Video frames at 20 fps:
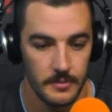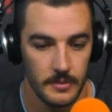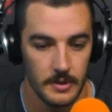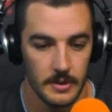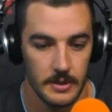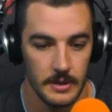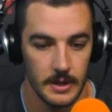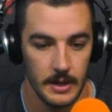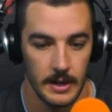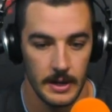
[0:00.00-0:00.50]

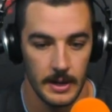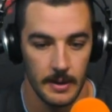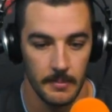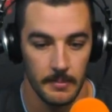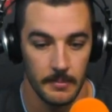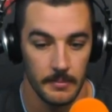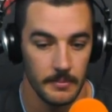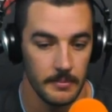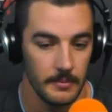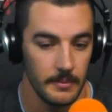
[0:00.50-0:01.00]

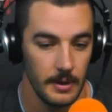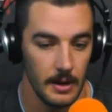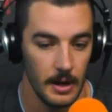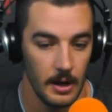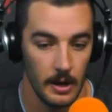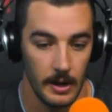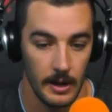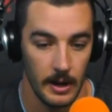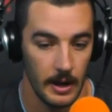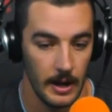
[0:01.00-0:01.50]
And
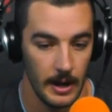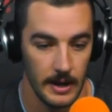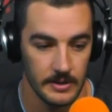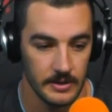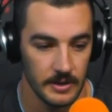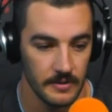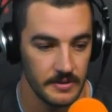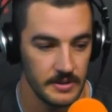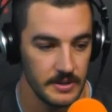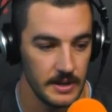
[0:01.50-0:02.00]
as
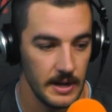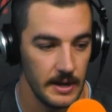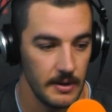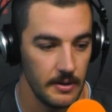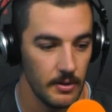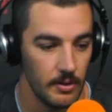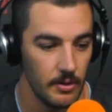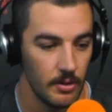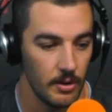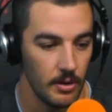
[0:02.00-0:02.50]
I've said
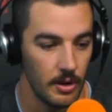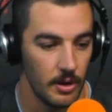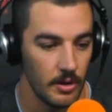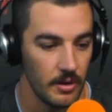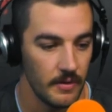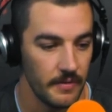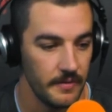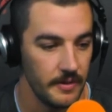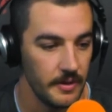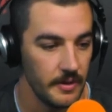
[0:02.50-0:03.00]
all along,
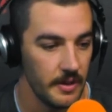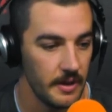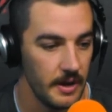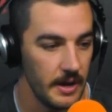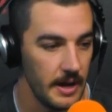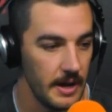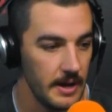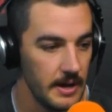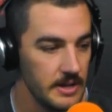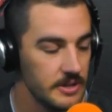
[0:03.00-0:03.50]
I feel that
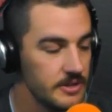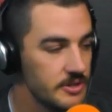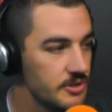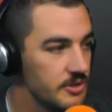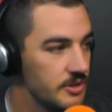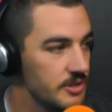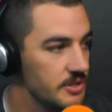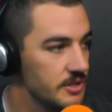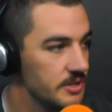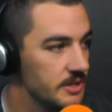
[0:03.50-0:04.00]
our
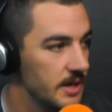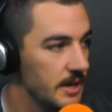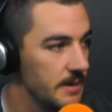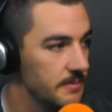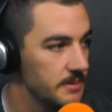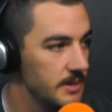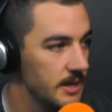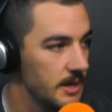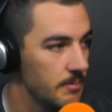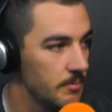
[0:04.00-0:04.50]
industry just
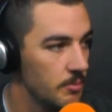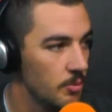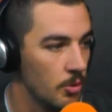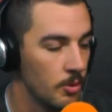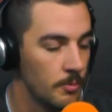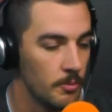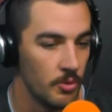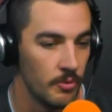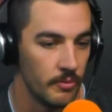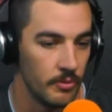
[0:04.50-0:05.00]
keeps getting more
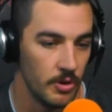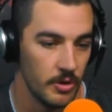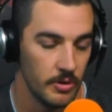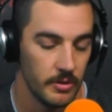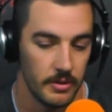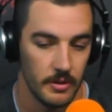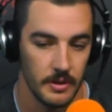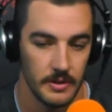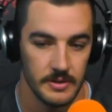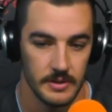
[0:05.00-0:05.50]
and more
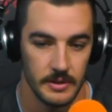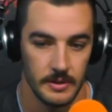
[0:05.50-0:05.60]
ruthless.